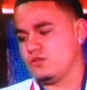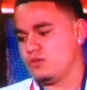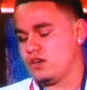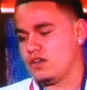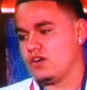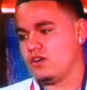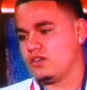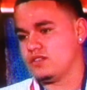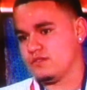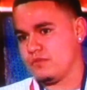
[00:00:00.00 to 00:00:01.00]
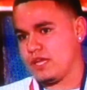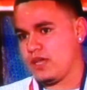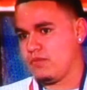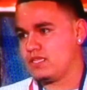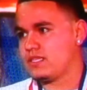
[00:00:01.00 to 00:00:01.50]
who uh,
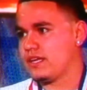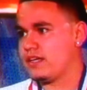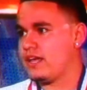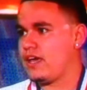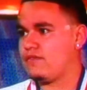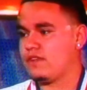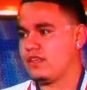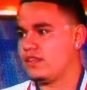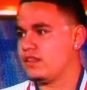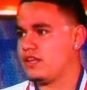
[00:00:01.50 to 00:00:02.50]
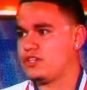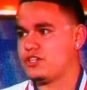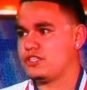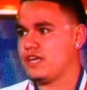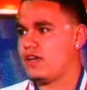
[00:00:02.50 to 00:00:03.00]
came in second half, and they
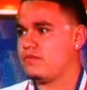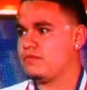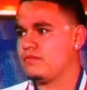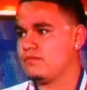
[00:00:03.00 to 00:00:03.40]
shared time.